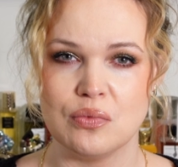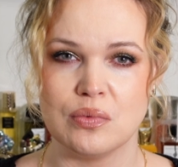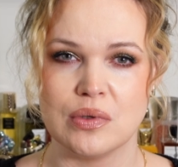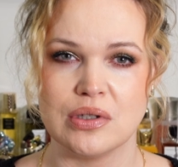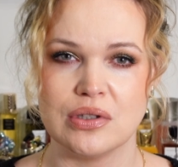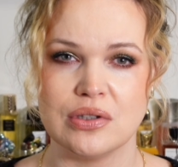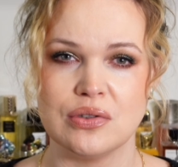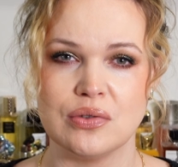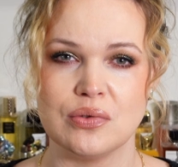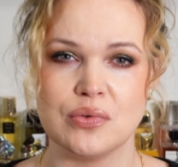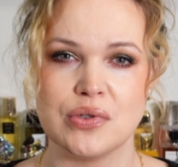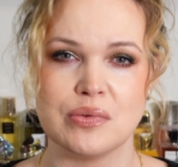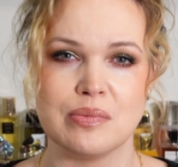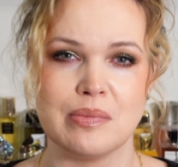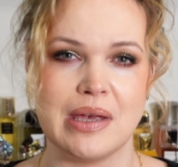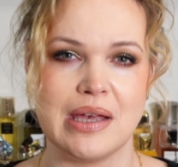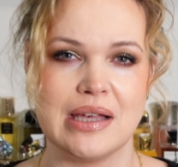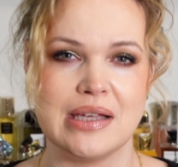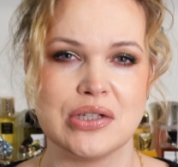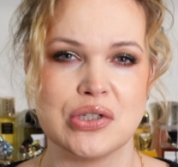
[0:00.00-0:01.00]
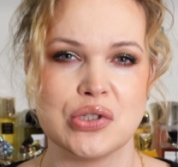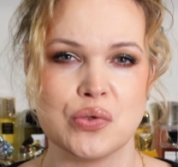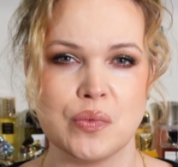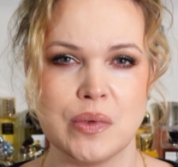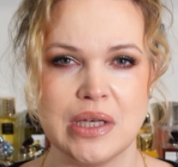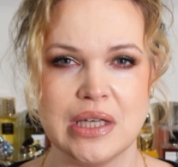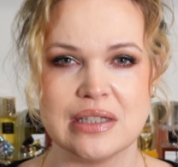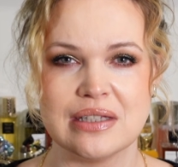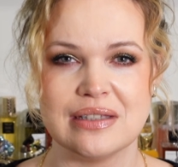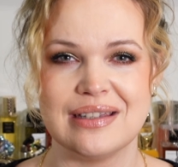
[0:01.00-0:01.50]
want to smell
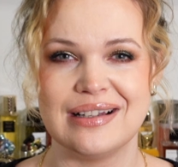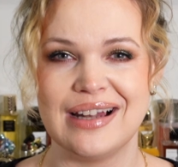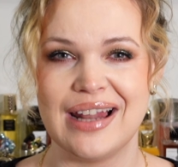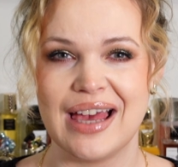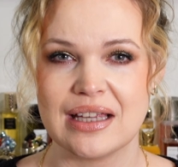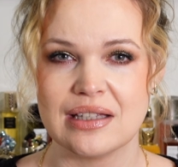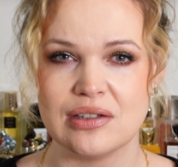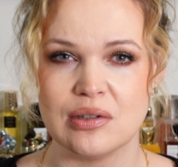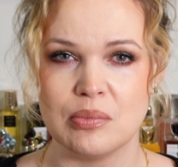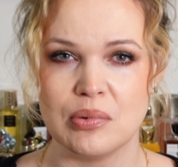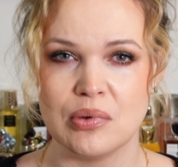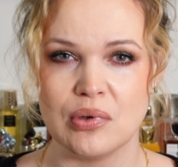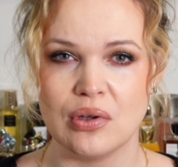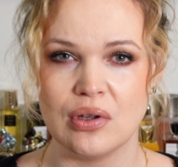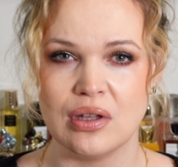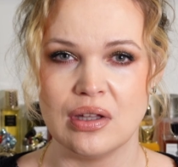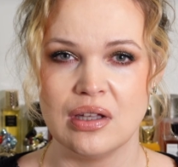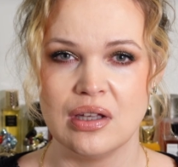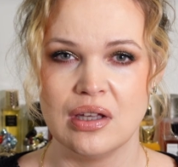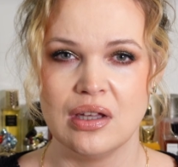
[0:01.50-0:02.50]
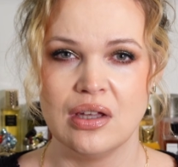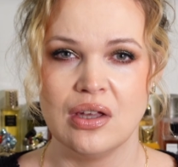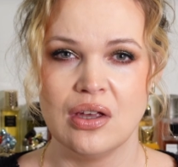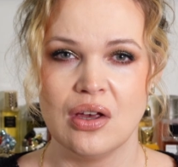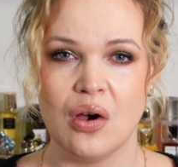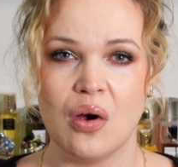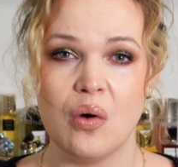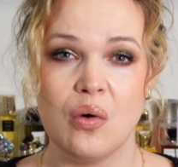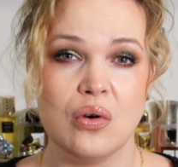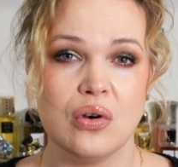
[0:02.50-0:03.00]
sweet, delectable,
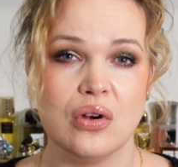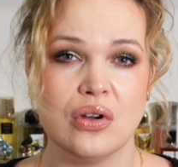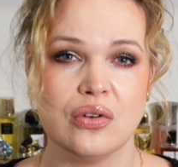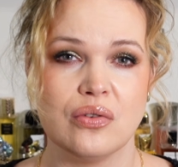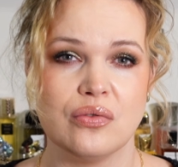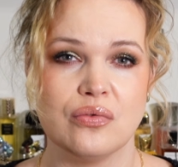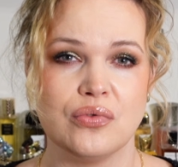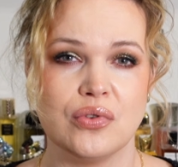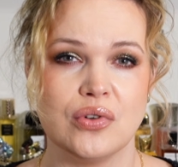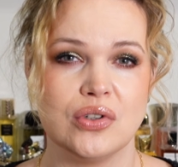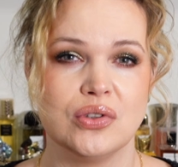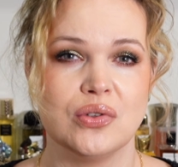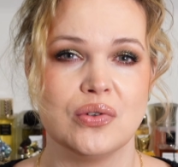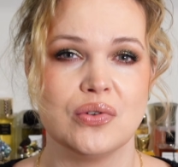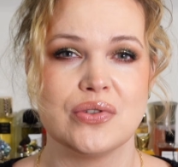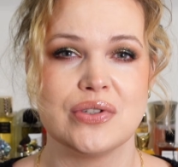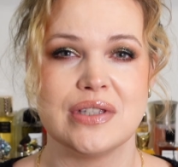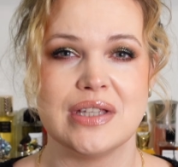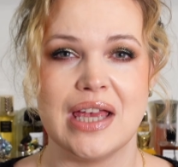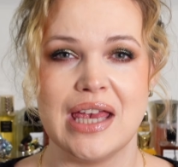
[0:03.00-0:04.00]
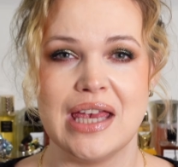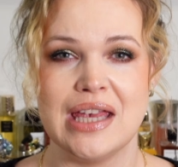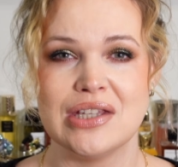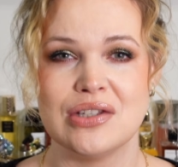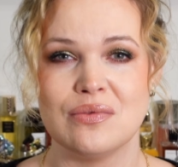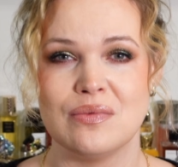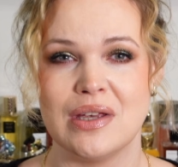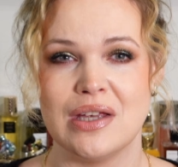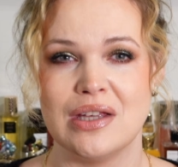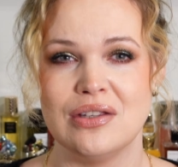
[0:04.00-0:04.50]
or for those days
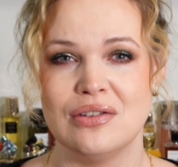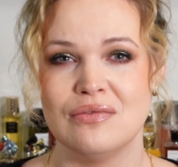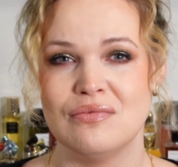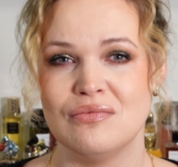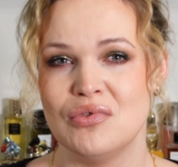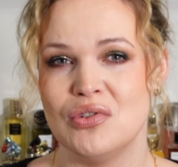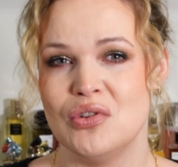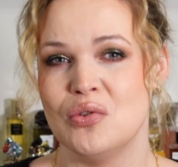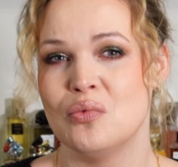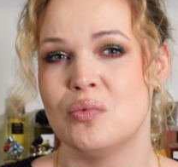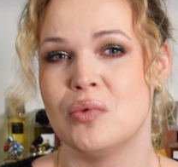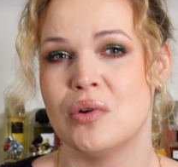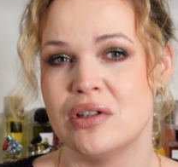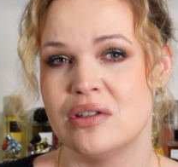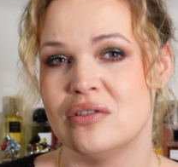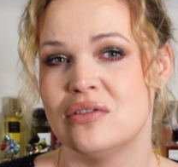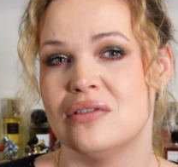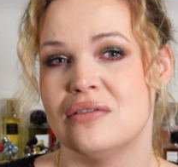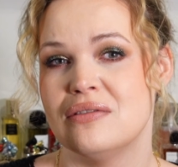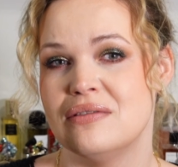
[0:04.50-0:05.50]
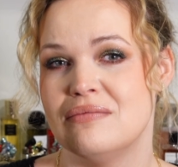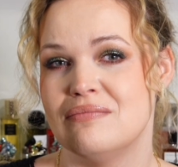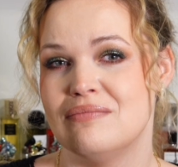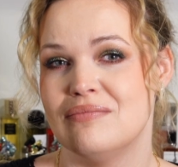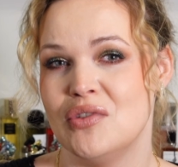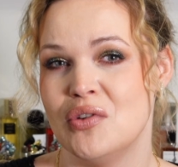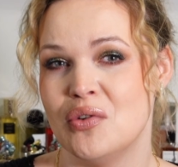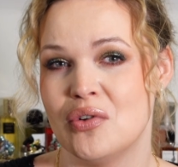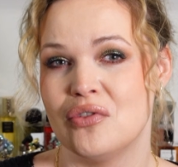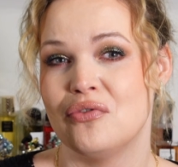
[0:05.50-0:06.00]
when you want
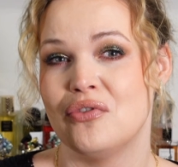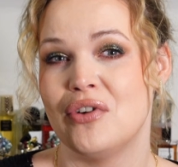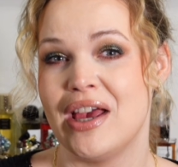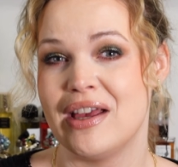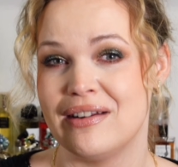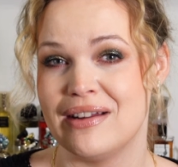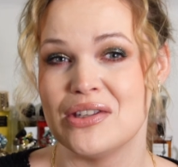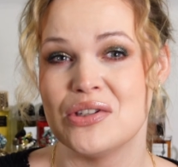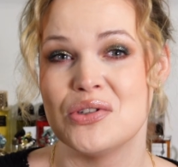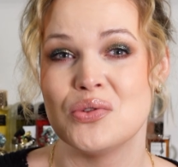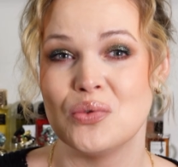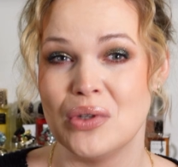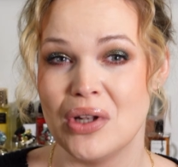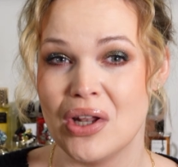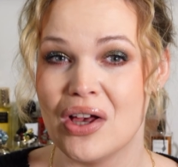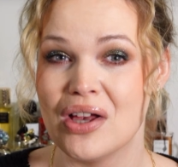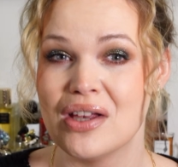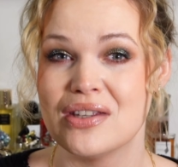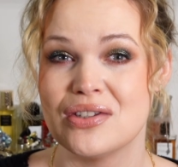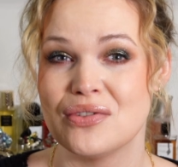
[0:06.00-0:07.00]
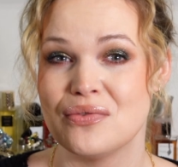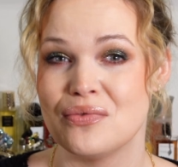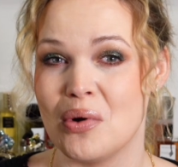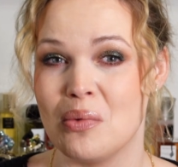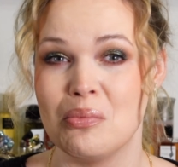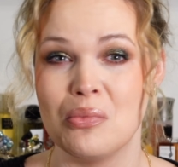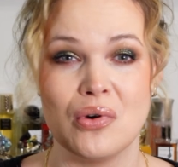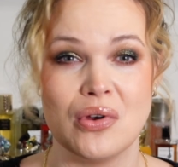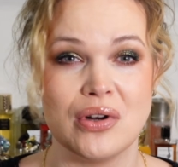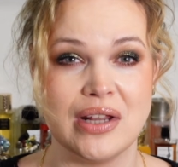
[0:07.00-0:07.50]
your fragrance to last from
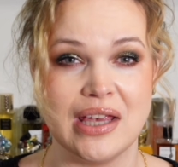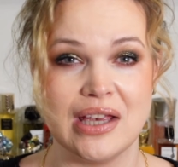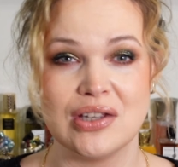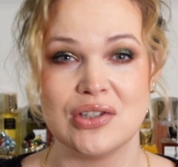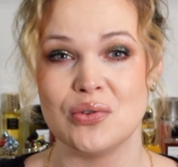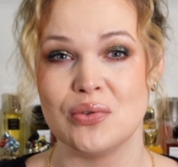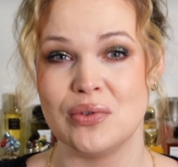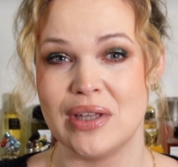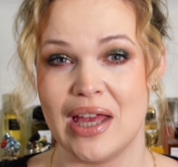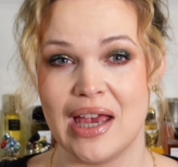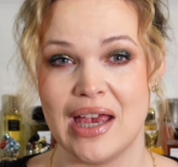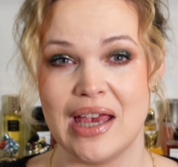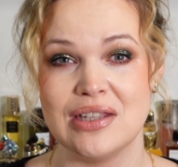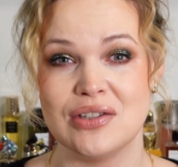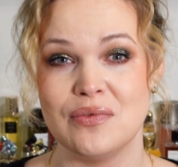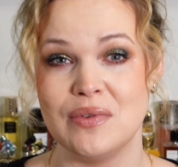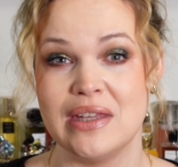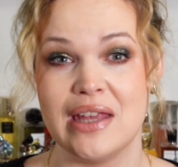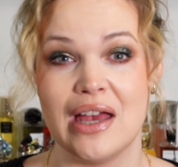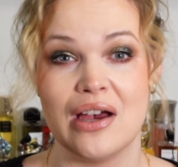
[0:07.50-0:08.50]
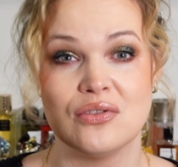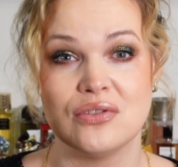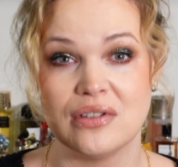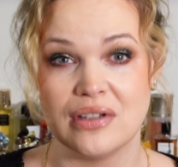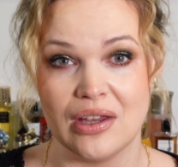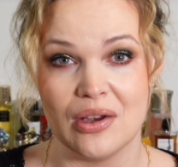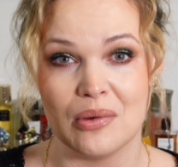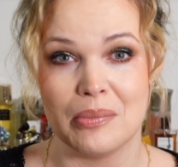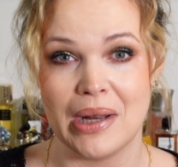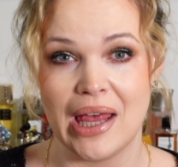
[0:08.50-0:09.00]
morning to night without
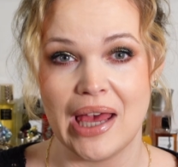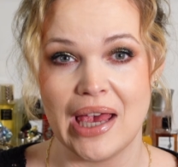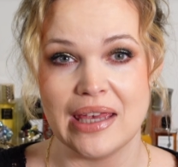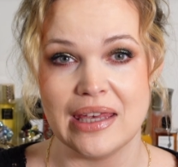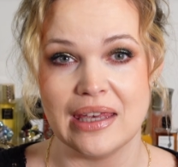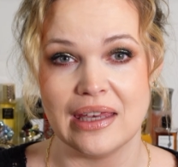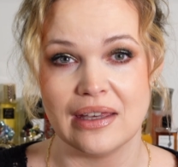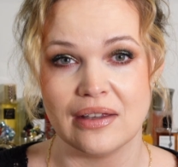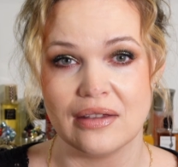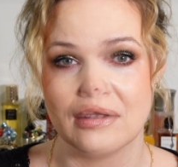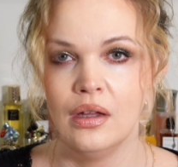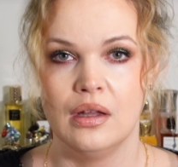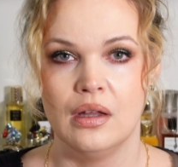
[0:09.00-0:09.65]
reapplying.